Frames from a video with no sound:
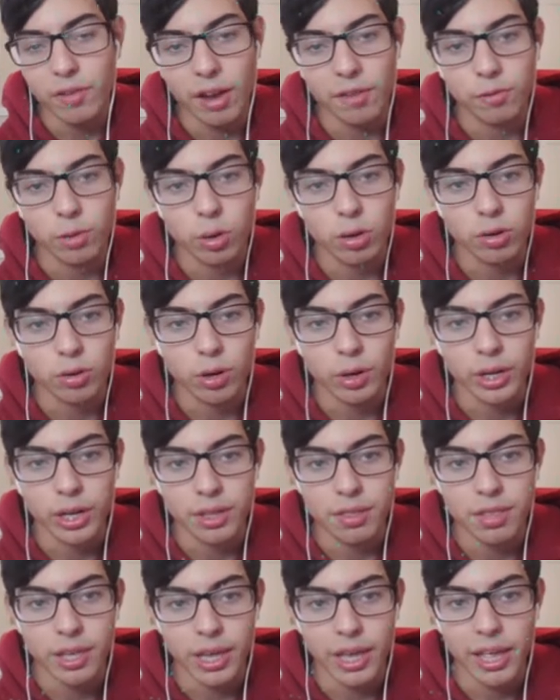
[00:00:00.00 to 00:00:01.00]
on
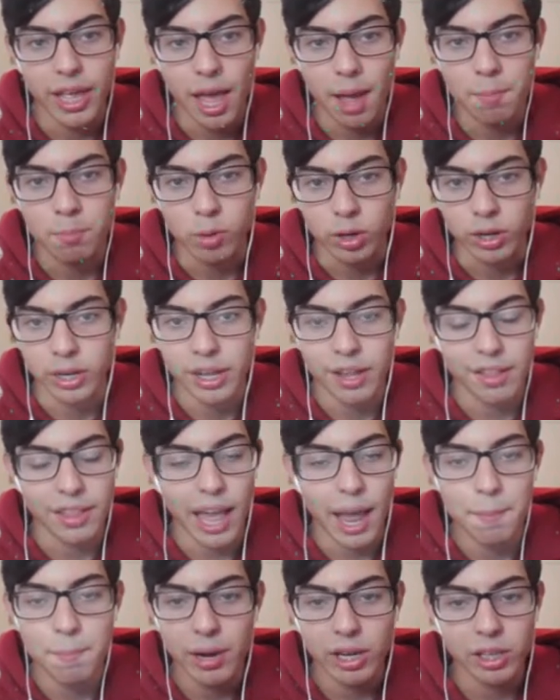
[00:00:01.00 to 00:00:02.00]
Volcarona to hit Emboar, because
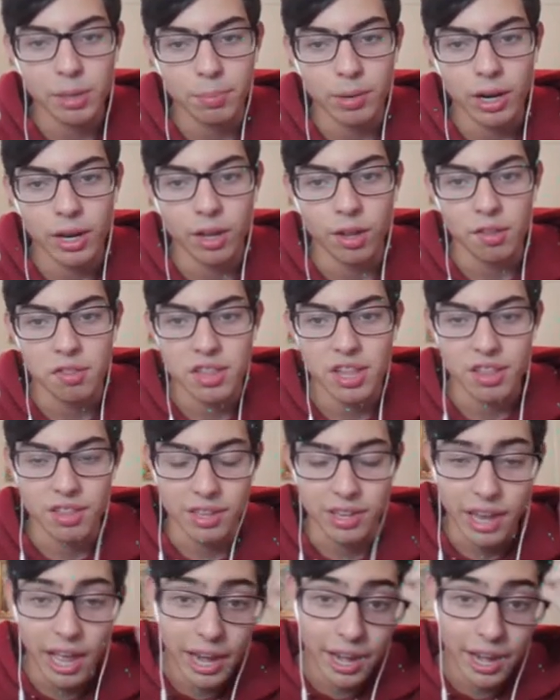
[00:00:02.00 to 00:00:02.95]
I barely brought it all season,